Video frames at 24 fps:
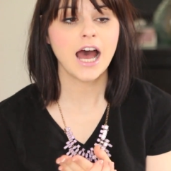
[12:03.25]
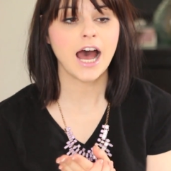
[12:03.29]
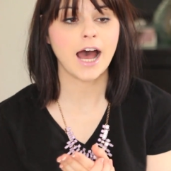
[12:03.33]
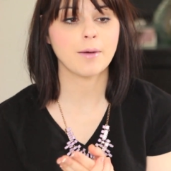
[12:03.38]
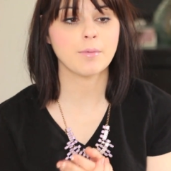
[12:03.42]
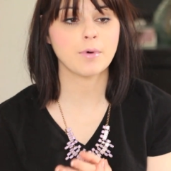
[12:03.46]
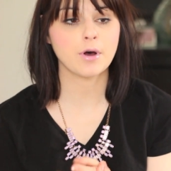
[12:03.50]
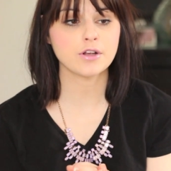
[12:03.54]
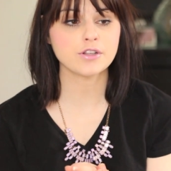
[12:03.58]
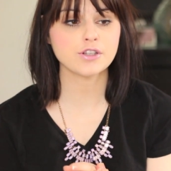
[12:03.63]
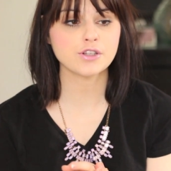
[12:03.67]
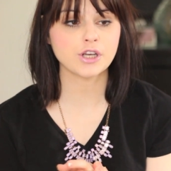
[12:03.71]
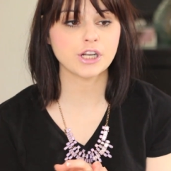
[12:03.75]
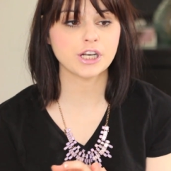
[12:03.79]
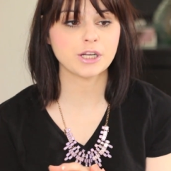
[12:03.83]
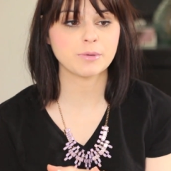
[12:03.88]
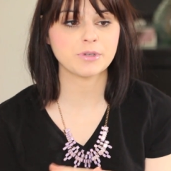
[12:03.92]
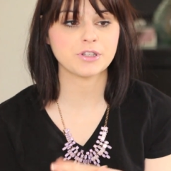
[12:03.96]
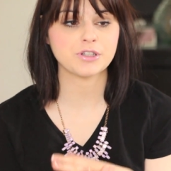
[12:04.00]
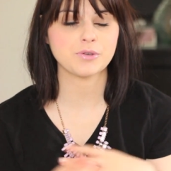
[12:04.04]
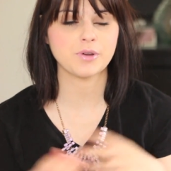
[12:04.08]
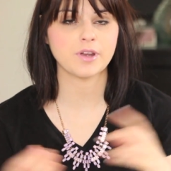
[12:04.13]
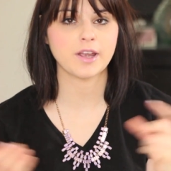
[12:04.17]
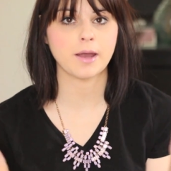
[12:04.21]
I'm also going to
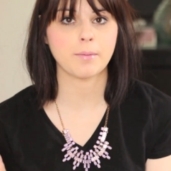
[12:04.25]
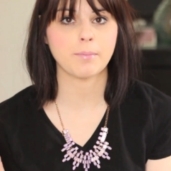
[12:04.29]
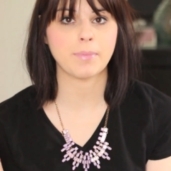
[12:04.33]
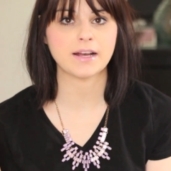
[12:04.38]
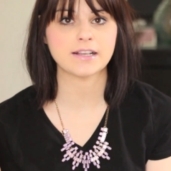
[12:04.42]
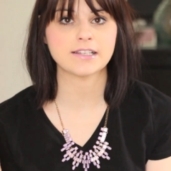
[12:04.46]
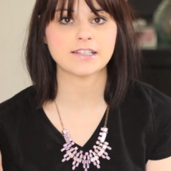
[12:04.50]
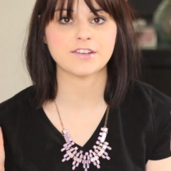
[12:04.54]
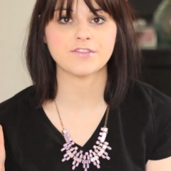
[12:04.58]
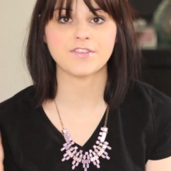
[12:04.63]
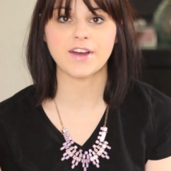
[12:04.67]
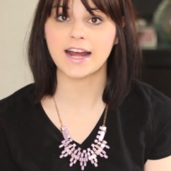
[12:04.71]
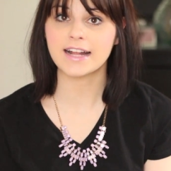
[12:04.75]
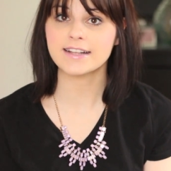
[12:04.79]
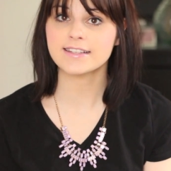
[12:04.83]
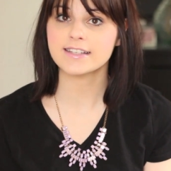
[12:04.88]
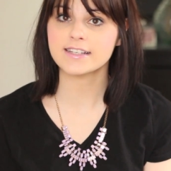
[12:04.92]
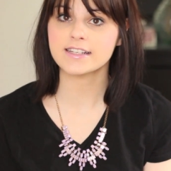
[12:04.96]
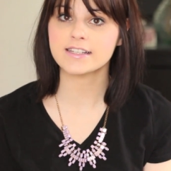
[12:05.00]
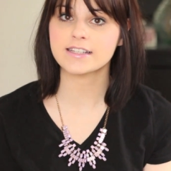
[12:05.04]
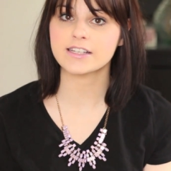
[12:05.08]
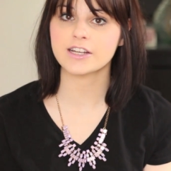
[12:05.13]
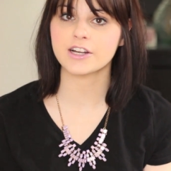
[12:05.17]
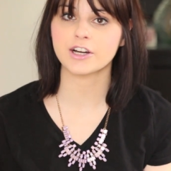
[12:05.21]
be doing a best of
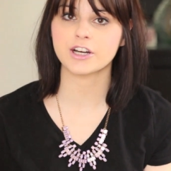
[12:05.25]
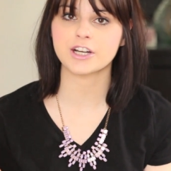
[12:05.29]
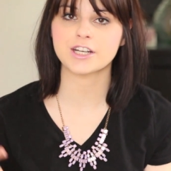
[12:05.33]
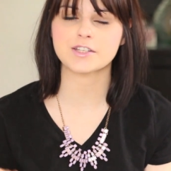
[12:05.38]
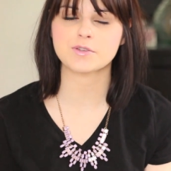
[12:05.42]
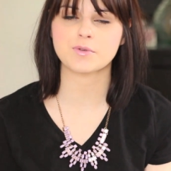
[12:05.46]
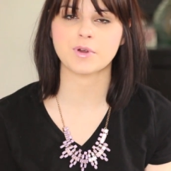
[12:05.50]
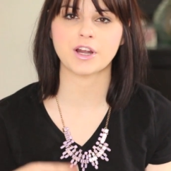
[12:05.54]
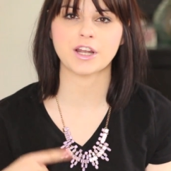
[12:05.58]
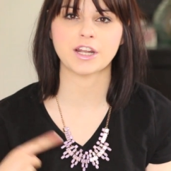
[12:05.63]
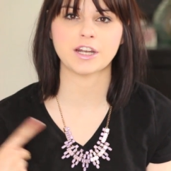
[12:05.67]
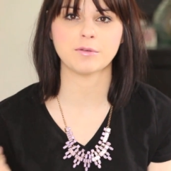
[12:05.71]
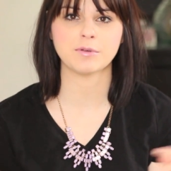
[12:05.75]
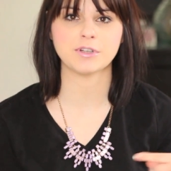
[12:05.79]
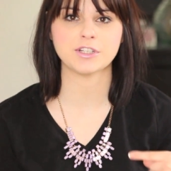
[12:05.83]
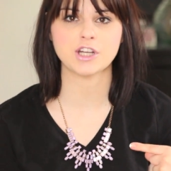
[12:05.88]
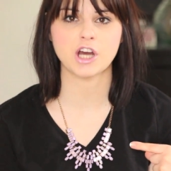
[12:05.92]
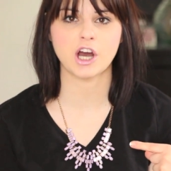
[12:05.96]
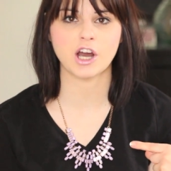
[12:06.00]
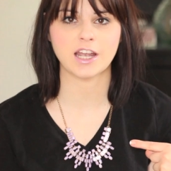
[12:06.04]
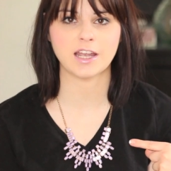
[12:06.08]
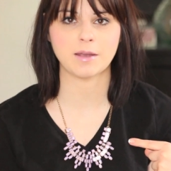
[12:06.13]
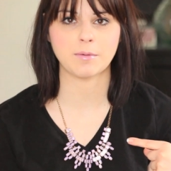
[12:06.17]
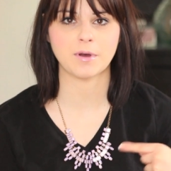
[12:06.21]
Etsy series where I'm going to be
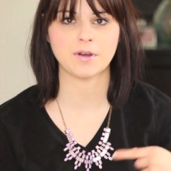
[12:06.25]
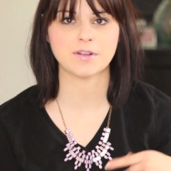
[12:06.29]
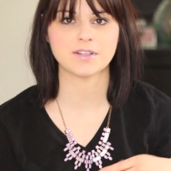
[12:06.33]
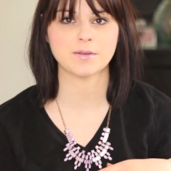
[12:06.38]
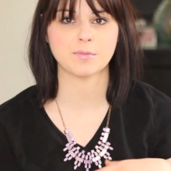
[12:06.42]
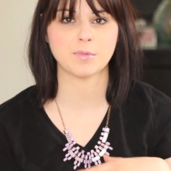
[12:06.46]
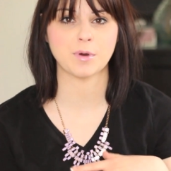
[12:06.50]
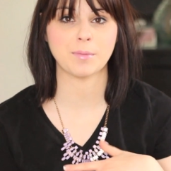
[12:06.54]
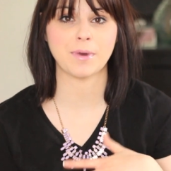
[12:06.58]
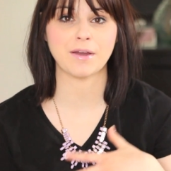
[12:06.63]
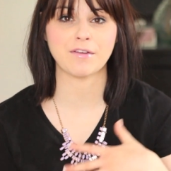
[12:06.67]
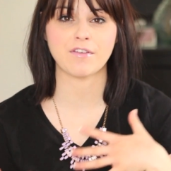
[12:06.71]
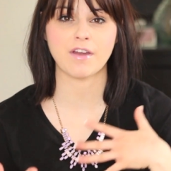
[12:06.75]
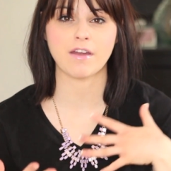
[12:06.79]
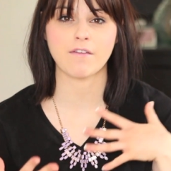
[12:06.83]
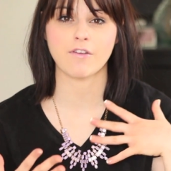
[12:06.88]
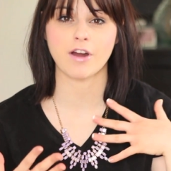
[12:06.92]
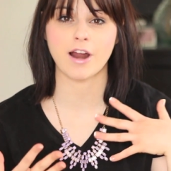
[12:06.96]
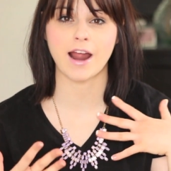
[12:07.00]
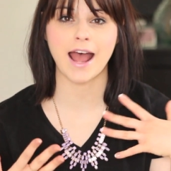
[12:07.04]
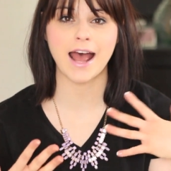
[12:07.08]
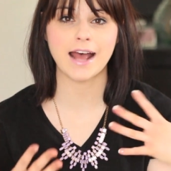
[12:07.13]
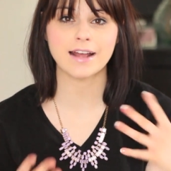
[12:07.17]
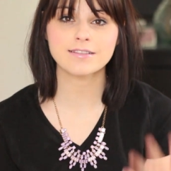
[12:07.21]
talking about some of my
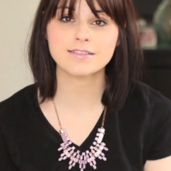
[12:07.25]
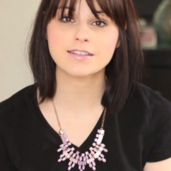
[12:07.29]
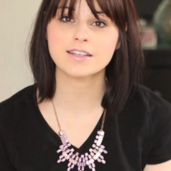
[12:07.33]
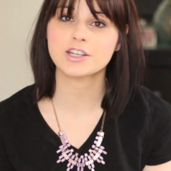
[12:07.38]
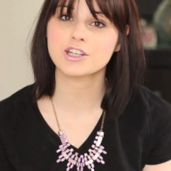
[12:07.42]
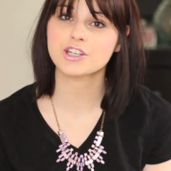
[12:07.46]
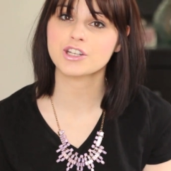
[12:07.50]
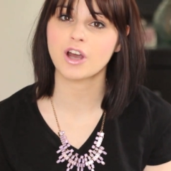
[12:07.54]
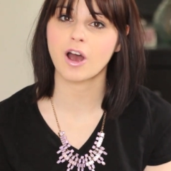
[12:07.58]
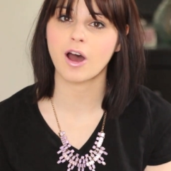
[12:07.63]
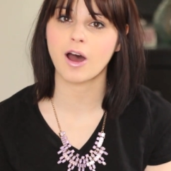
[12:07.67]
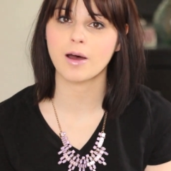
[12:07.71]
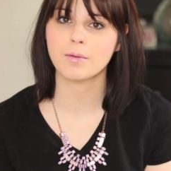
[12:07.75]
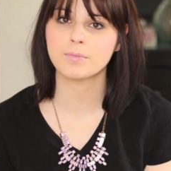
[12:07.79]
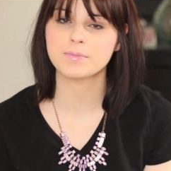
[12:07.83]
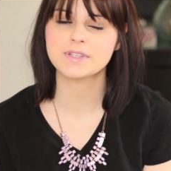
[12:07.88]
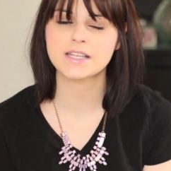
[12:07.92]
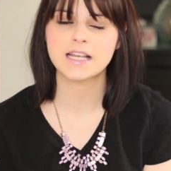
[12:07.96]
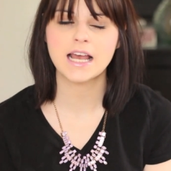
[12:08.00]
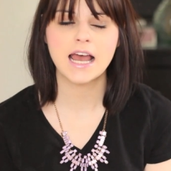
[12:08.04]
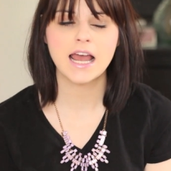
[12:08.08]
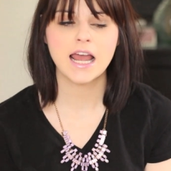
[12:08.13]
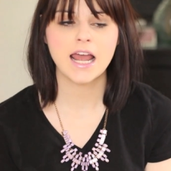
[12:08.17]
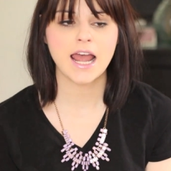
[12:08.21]
favorite Etsy
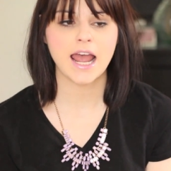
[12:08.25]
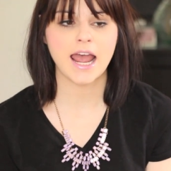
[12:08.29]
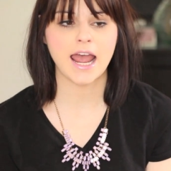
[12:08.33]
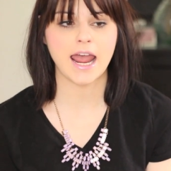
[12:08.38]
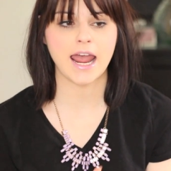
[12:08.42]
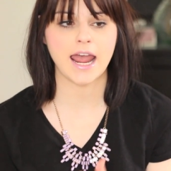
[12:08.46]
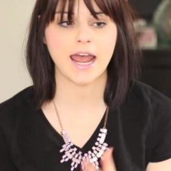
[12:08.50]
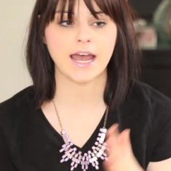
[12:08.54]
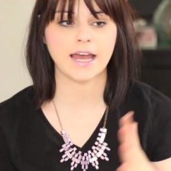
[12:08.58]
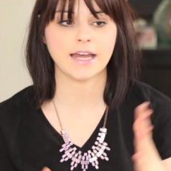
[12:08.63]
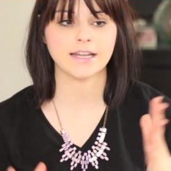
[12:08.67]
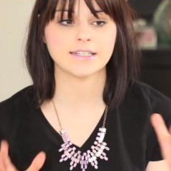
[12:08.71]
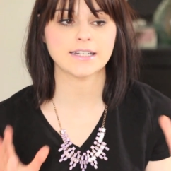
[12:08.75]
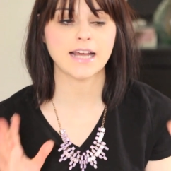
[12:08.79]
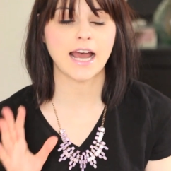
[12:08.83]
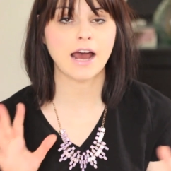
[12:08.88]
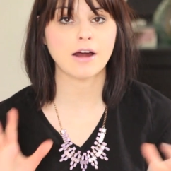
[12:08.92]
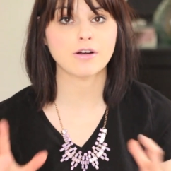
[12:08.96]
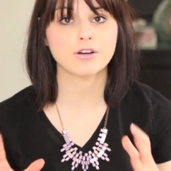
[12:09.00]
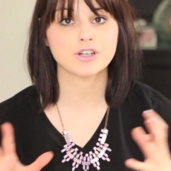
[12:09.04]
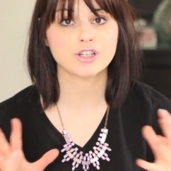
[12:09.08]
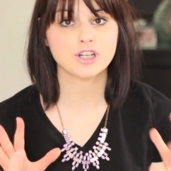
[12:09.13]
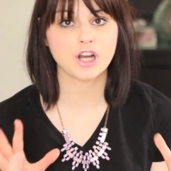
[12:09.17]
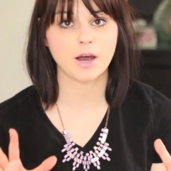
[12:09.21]
shops and
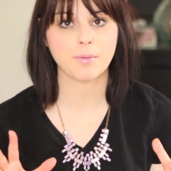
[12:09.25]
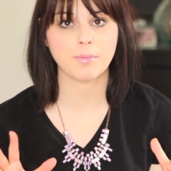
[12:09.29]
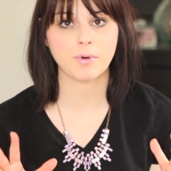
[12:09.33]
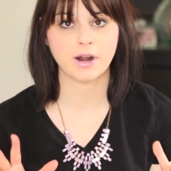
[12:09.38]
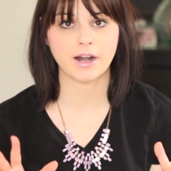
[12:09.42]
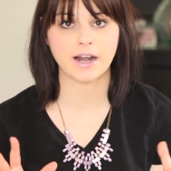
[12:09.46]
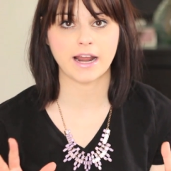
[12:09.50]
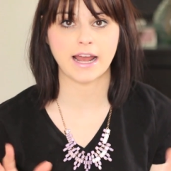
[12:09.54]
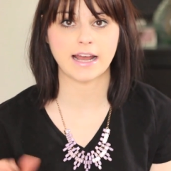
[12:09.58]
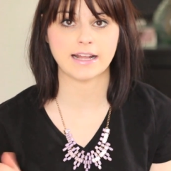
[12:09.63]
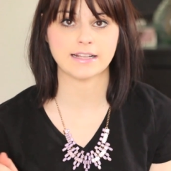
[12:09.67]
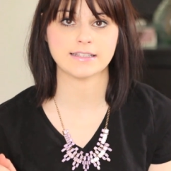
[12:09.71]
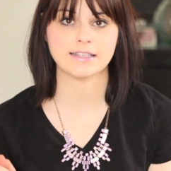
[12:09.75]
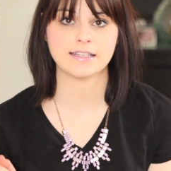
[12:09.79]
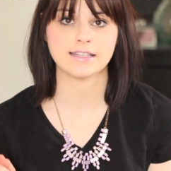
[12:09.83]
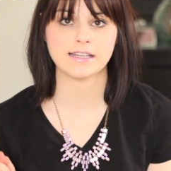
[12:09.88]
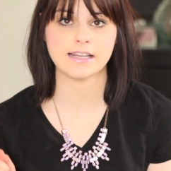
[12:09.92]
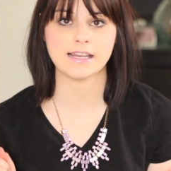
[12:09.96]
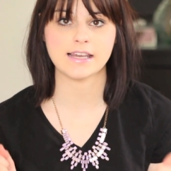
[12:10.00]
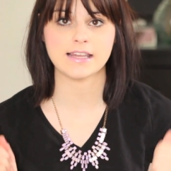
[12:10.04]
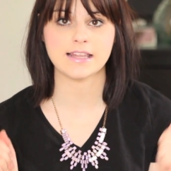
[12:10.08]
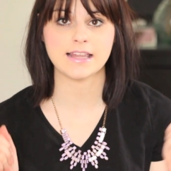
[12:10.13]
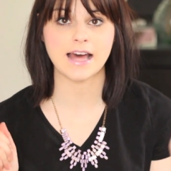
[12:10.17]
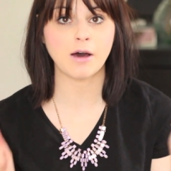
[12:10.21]
how to shop on
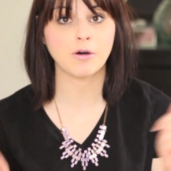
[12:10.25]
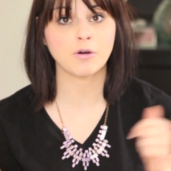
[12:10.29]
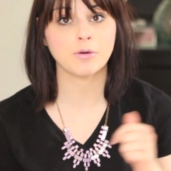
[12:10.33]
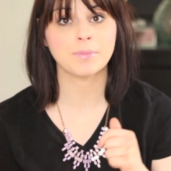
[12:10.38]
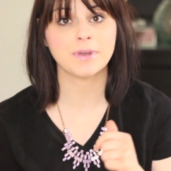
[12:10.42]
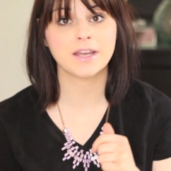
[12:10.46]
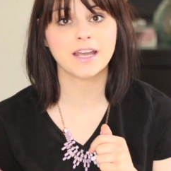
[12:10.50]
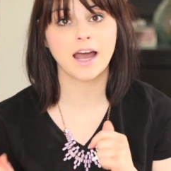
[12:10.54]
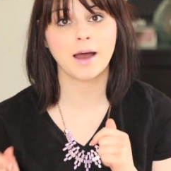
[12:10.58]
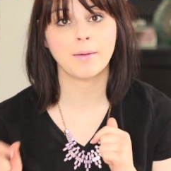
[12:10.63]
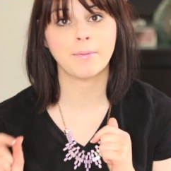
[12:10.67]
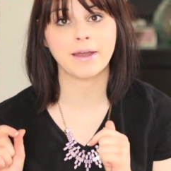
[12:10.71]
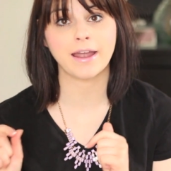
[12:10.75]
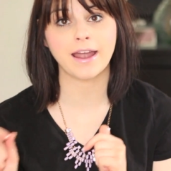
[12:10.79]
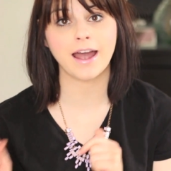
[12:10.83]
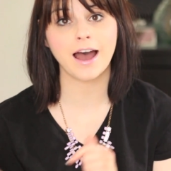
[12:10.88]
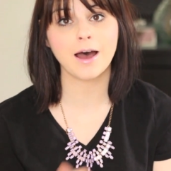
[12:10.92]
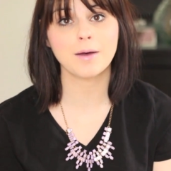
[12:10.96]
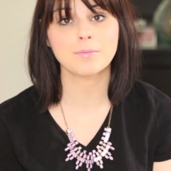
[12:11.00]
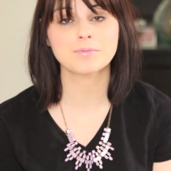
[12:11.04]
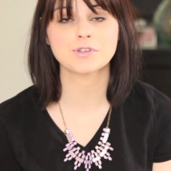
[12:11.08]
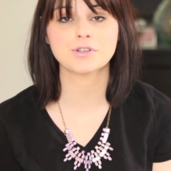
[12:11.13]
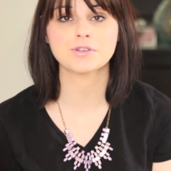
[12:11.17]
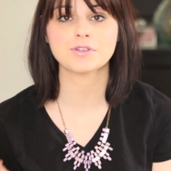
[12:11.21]
Etsy. That will be coming
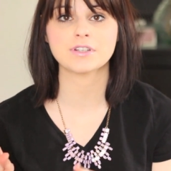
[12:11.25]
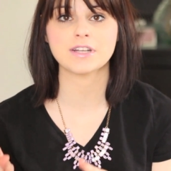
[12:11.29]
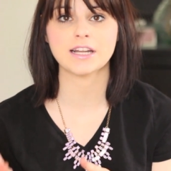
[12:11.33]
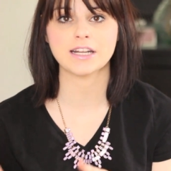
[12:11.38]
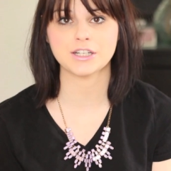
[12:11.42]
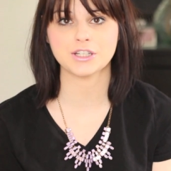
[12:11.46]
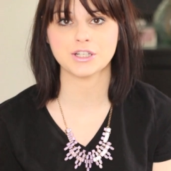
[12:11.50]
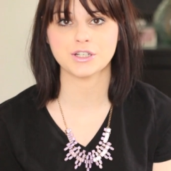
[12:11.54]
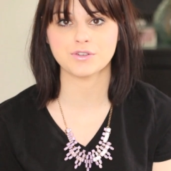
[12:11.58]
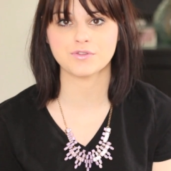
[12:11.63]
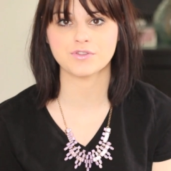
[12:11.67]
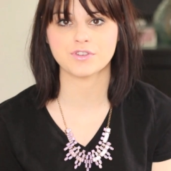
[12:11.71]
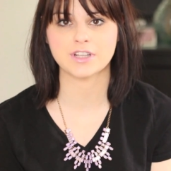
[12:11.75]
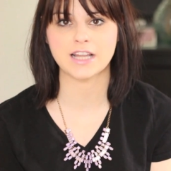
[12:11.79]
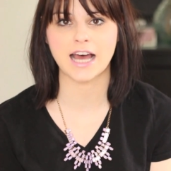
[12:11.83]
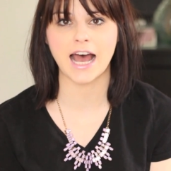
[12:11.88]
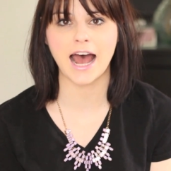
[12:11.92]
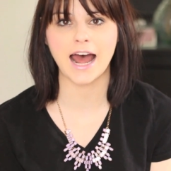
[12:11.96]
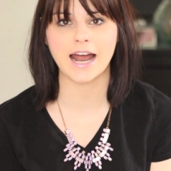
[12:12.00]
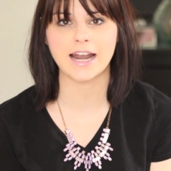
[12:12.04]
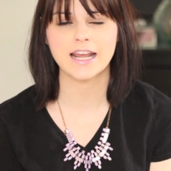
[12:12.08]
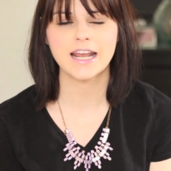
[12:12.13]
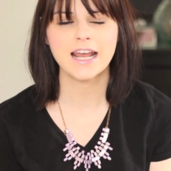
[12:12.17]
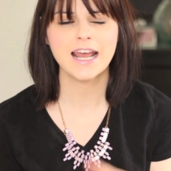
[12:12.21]
up, so stay tuned for
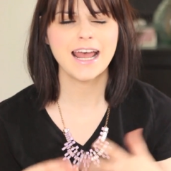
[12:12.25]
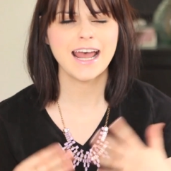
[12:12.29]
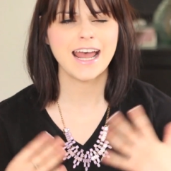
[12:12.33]
that.